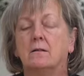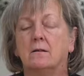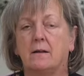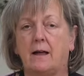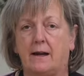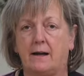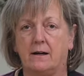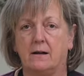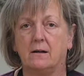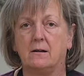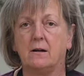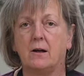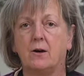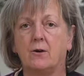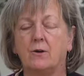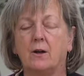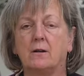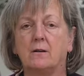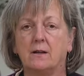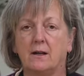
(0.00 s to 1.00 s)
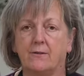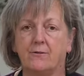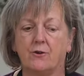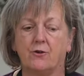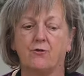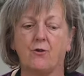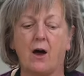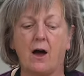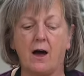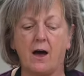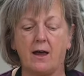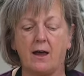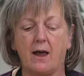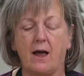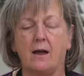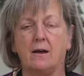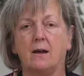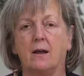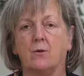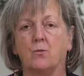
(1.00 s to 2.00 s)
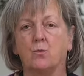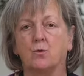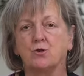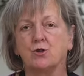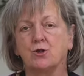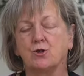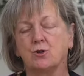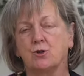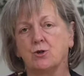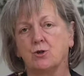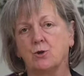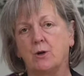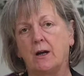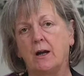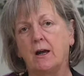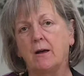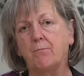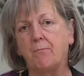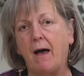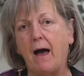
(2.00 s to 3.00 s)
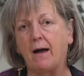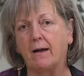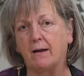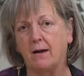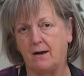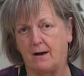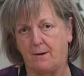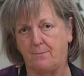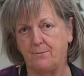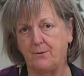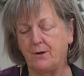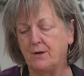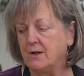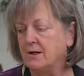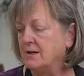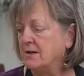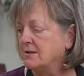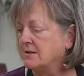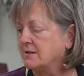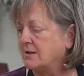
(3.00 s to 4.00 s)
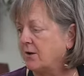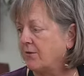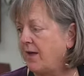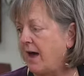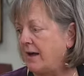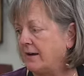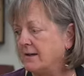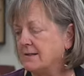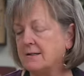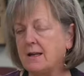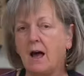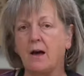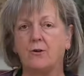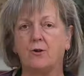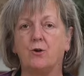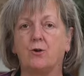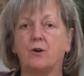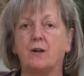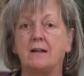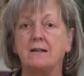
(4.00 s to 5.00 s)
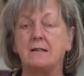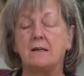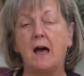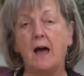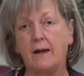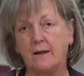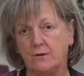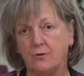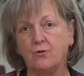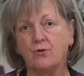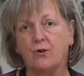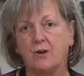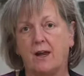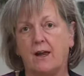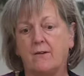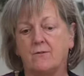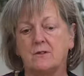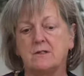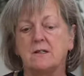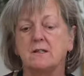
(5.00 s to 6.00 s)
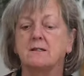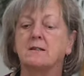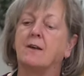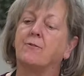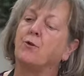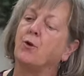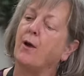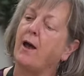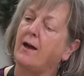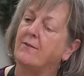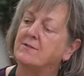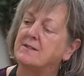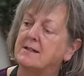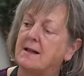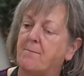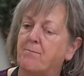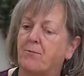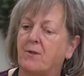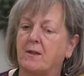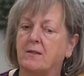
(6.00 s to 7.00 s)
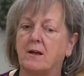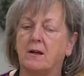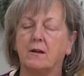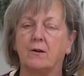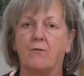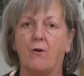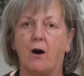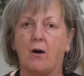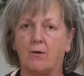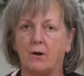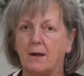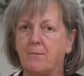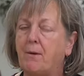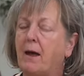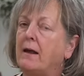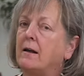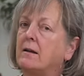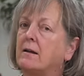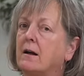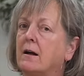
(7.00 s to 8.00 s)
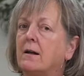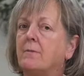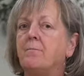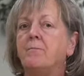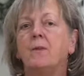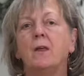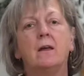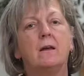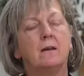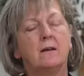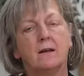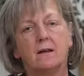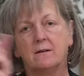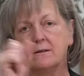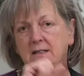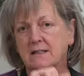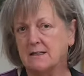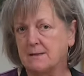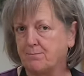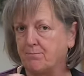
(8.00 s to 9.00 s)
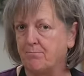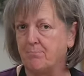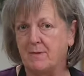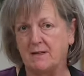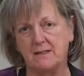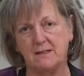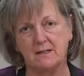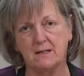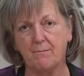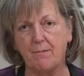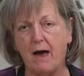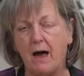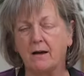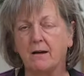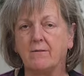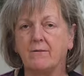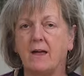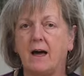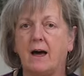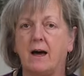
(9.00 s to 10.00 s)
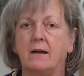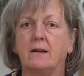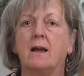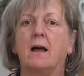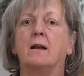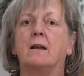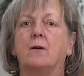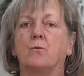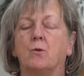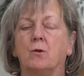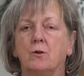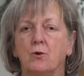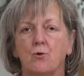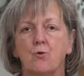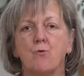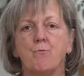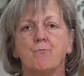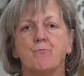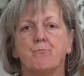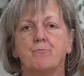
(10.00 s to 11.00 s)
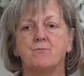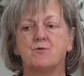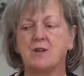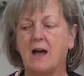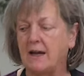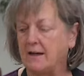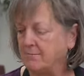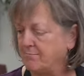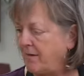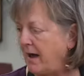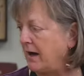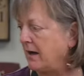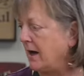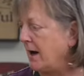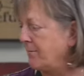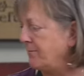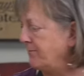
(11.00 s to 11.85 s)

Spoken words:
let it alone and leave it dry, and it will shrink back up. So that is how you're going to tighten your canvases. If you have something that you've already painted on, mist the back of that and it will tighten back